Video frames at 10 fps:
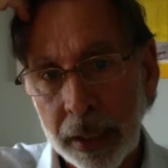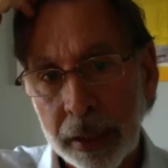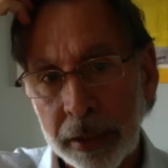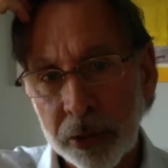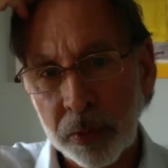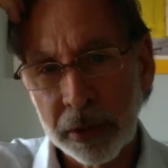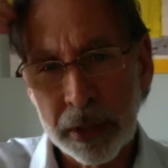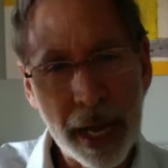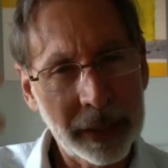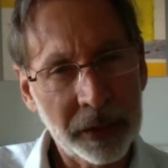this one's
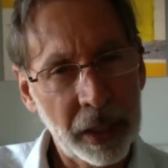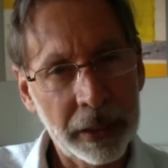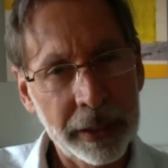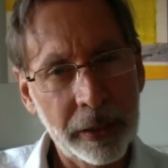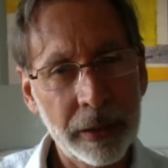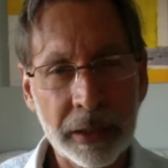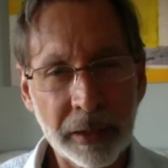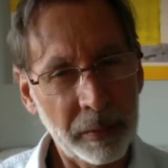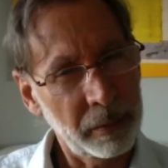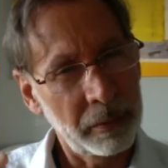not as clear. It
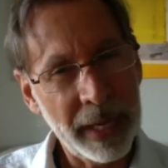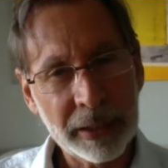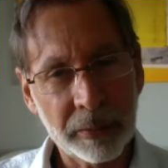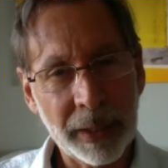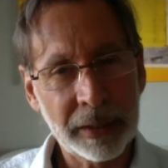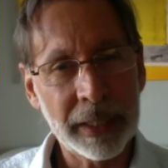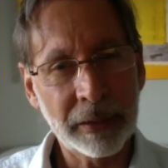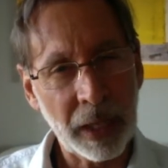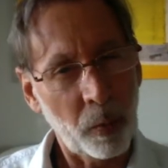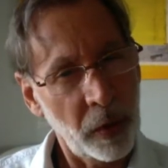doesn't make as much sense.
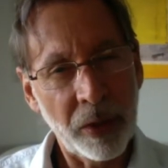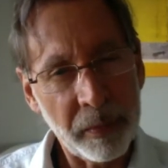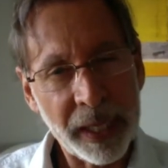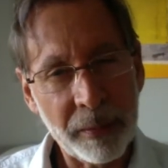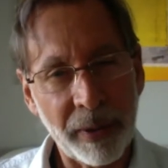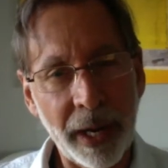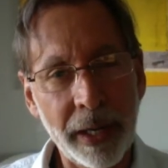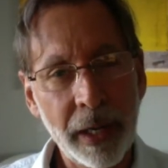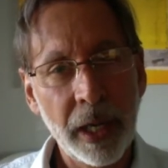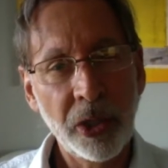Like, what do you mean by
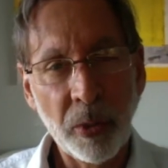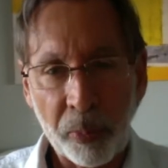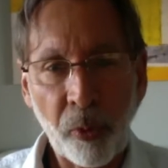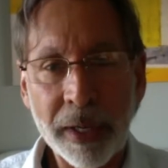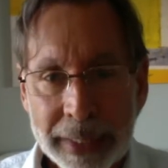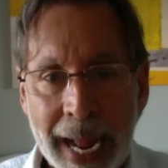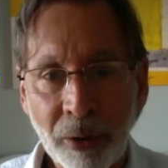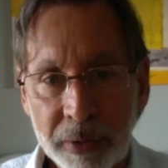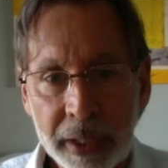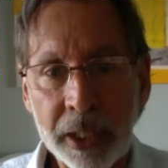you point
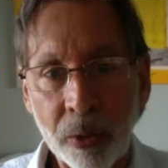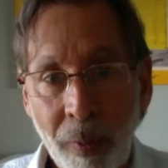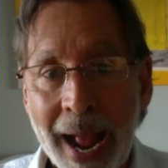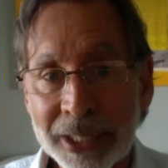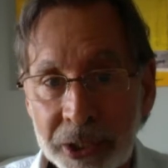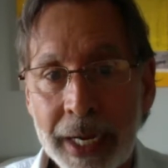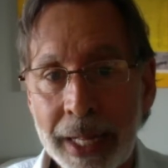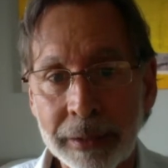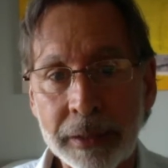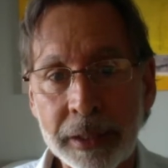out the
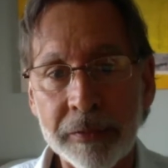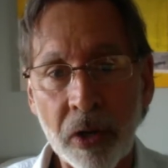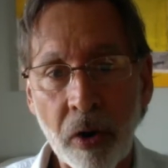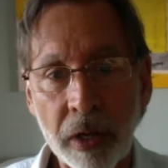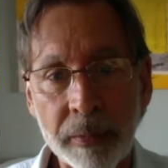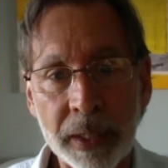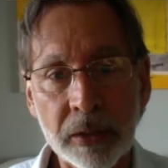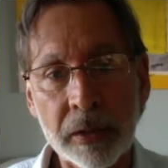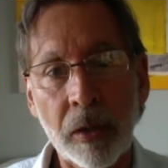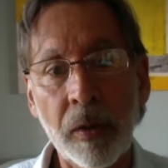irrationality of an argument?
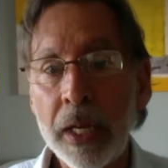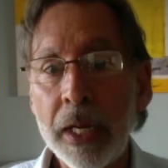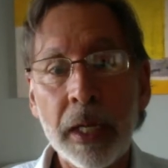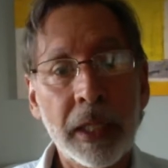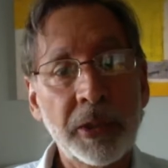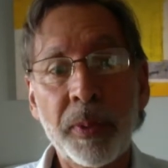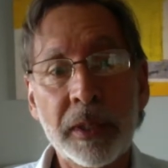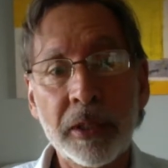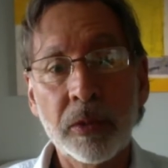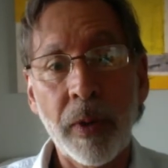So let's put it
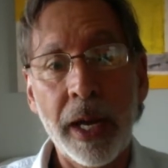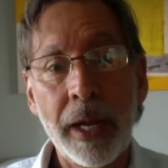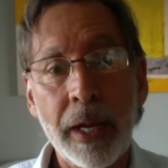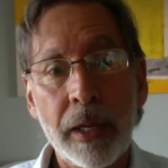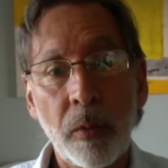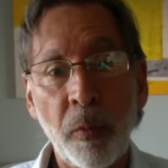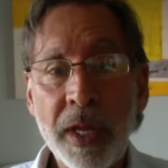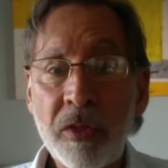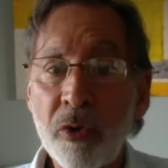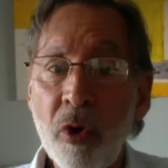this way. We
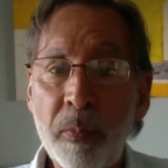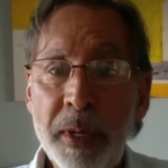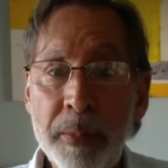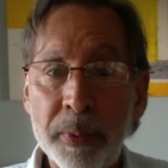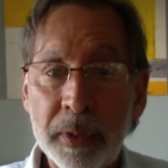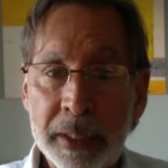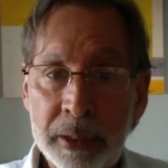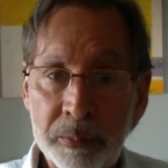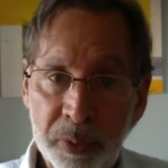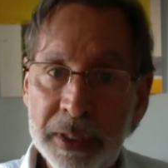throw people in
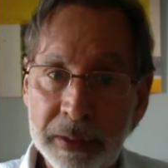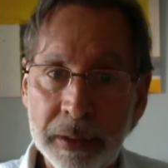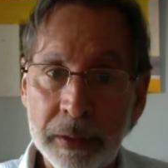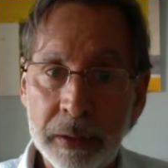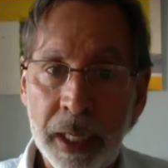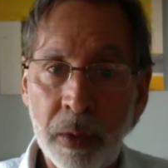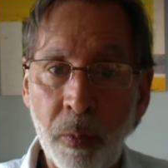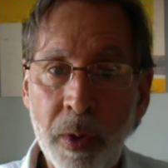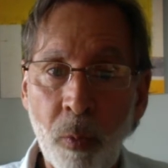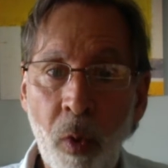prison and we
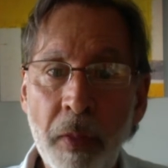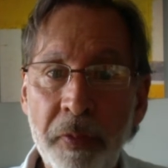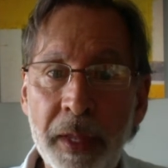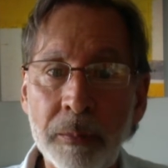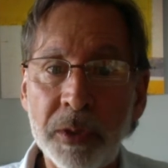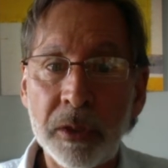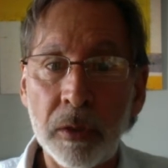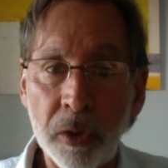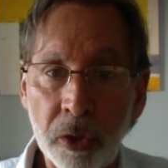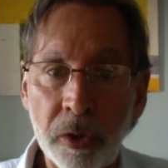want them to
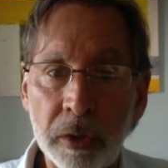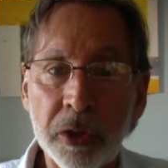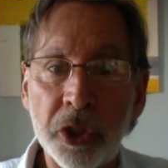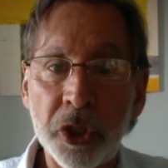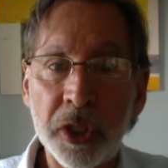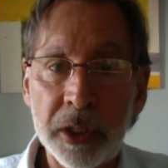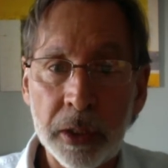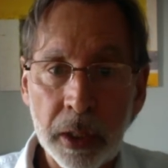learn good,